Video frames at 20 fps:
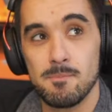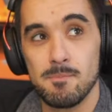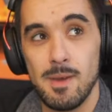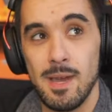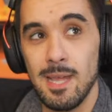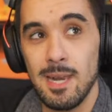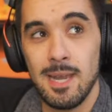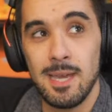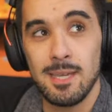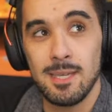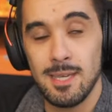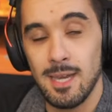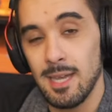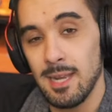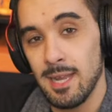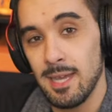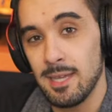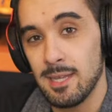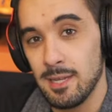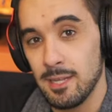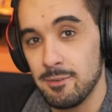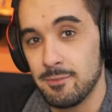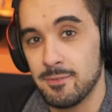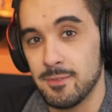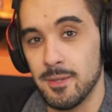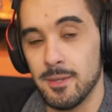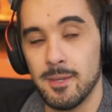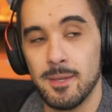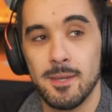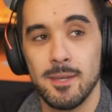I like
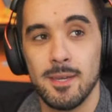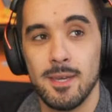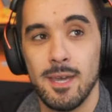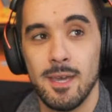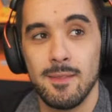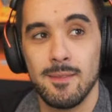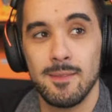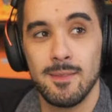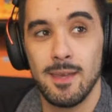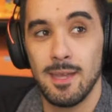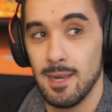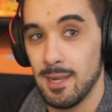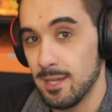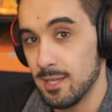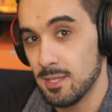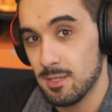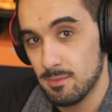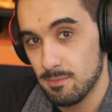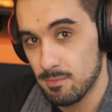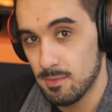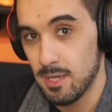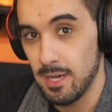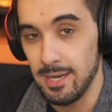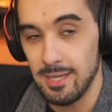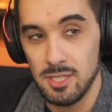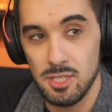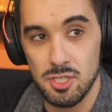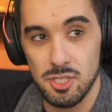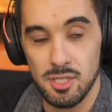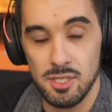lifting, and I like
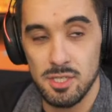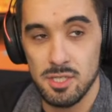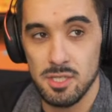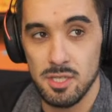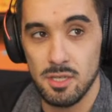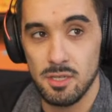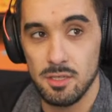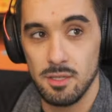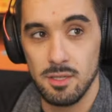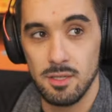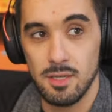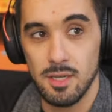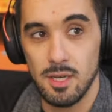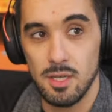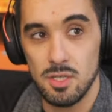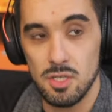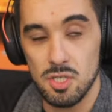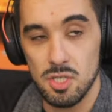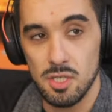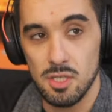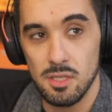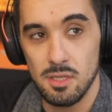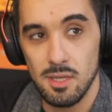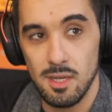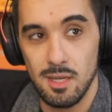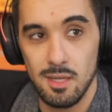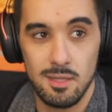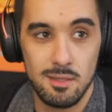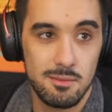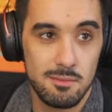kanji, studying kanji.
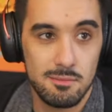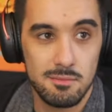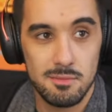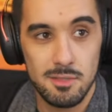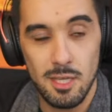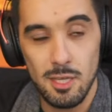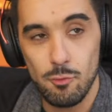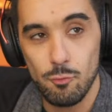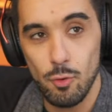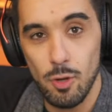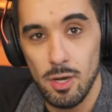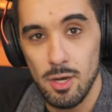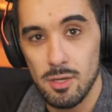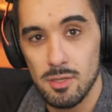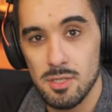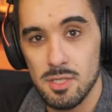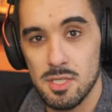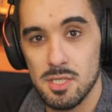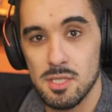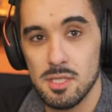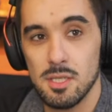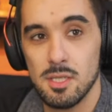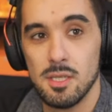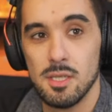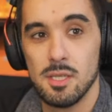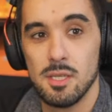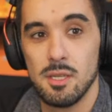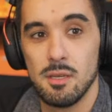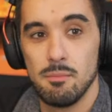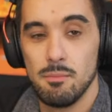I take walks.
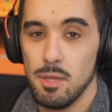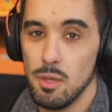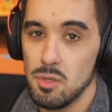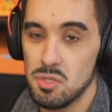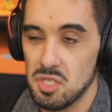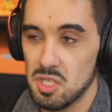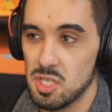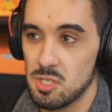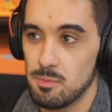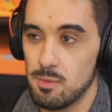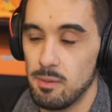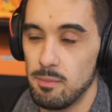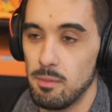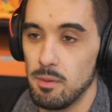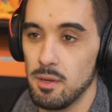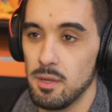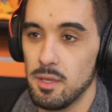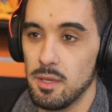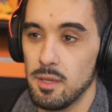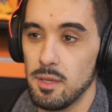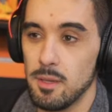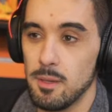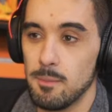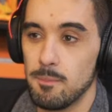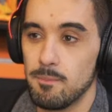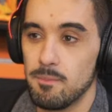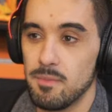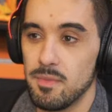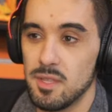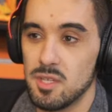Music is probably
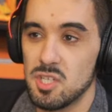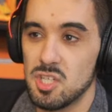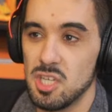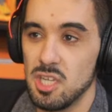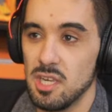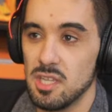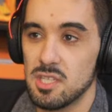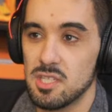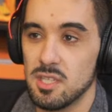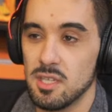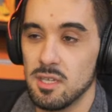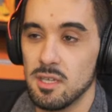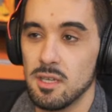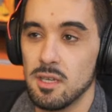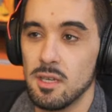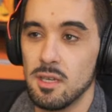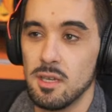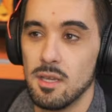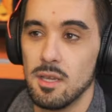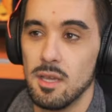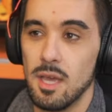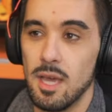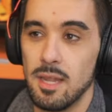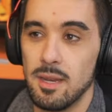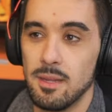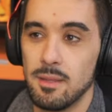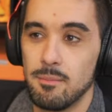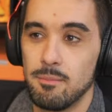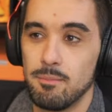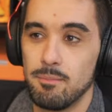the chillest thing,
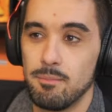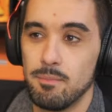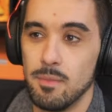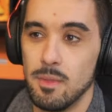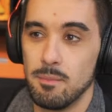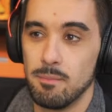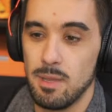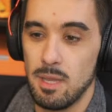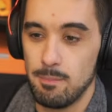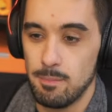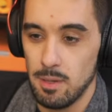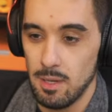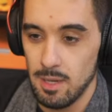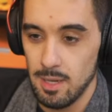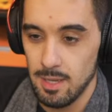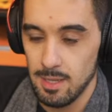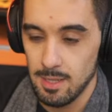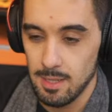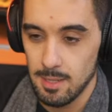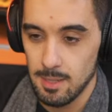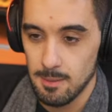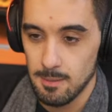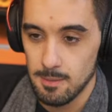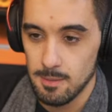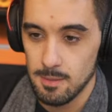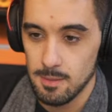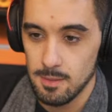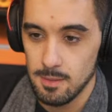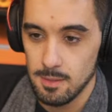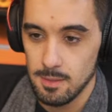and people are like,
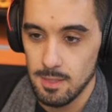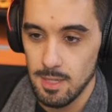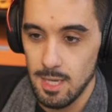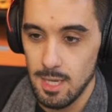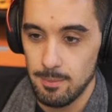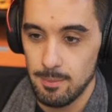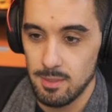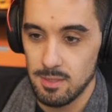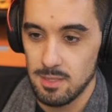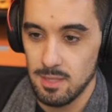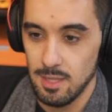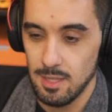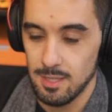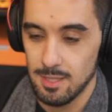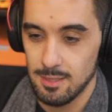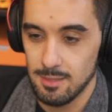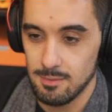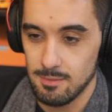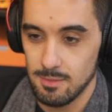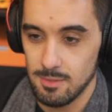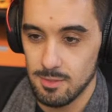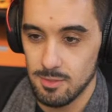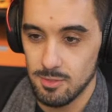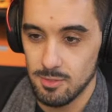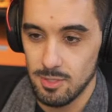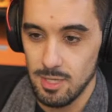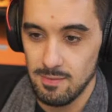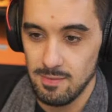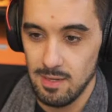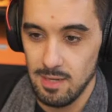"Yeah, but like, do
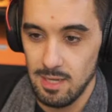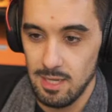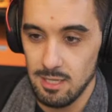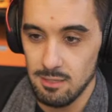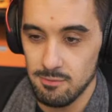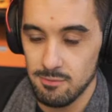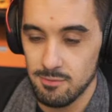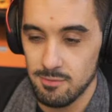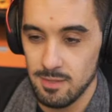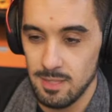you have a life?"